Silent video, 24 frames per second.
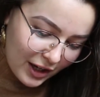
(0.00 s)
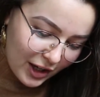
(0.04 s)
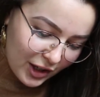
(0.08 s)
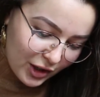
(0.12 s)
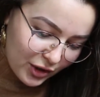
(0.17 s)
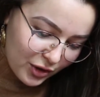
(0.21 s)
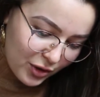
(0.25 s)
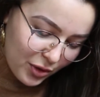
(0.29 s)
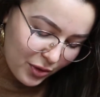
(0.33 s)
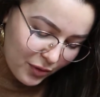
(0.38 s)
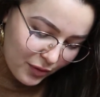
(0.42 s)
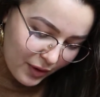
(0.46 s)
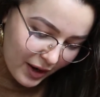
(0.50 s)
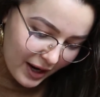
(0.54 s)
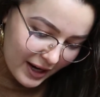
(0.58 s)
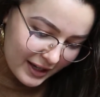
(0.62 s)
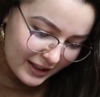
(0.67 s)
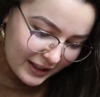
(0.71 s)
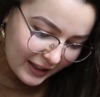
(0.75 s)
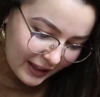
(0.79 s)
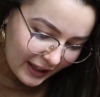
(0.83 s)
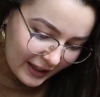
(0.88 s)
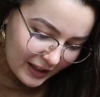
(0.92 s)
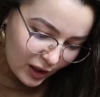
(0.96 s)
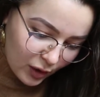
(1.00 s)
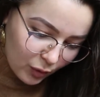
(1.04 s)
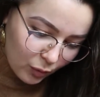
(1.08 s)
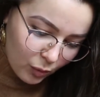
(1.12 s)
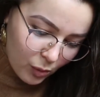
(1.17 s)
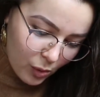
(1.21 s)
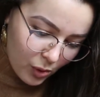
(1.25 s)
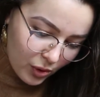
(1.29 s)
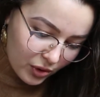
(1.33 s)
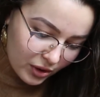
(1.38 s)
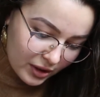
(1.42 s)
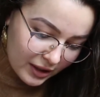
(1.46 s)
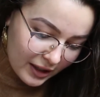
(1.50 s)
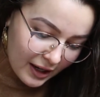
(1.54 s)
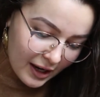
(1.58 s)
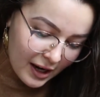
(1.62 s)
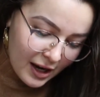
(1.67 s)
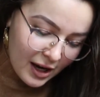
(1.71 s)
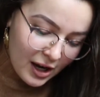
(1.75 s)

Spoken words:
colored threads and are worn